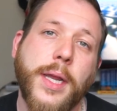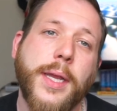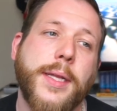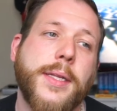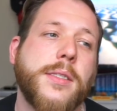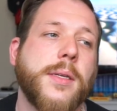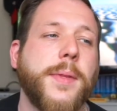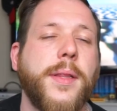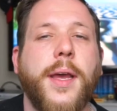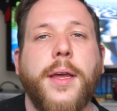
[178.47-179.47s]
and it's
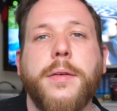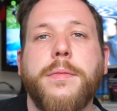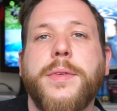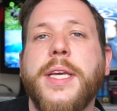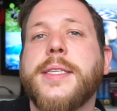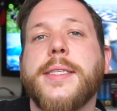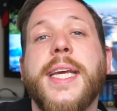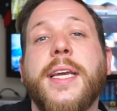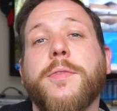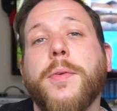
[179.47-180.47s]
something that isn't
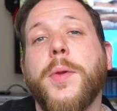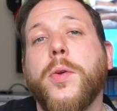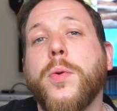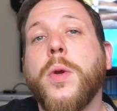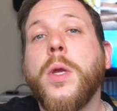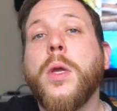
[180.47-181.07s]
taken from you,